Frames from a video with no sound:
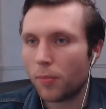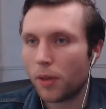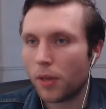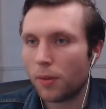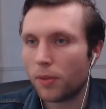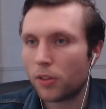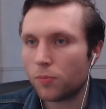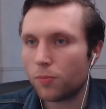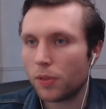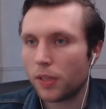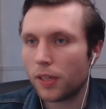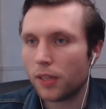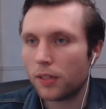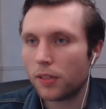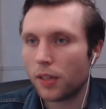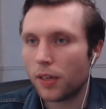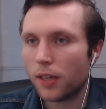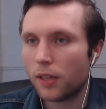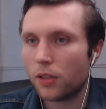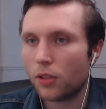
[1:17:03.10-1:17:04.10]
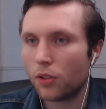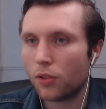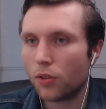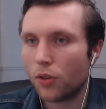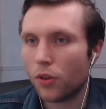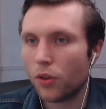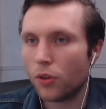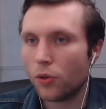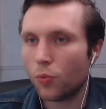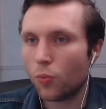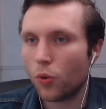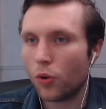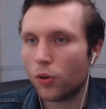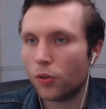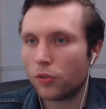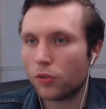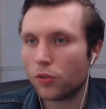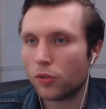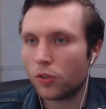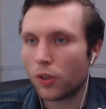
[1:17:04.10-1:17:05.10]
misplaced in the third
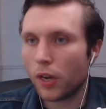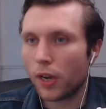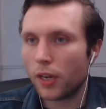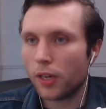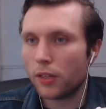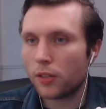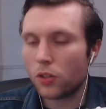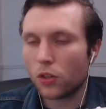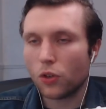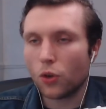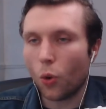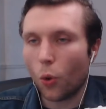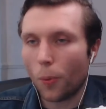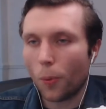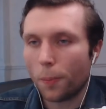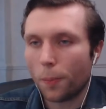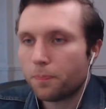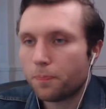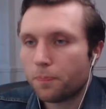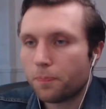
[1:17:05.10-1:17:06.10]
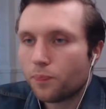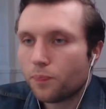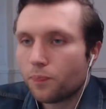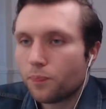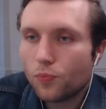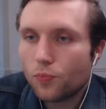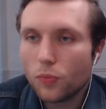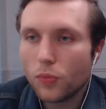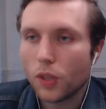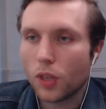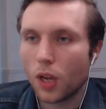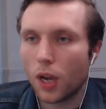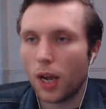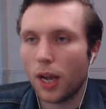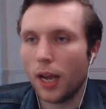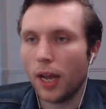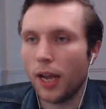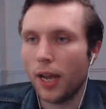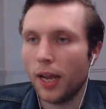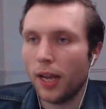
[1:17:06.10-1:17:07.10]
world societies? No.
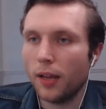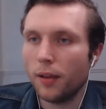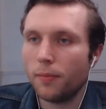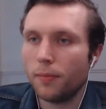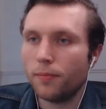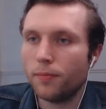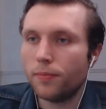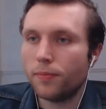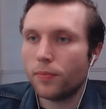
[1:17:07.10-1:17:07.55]
I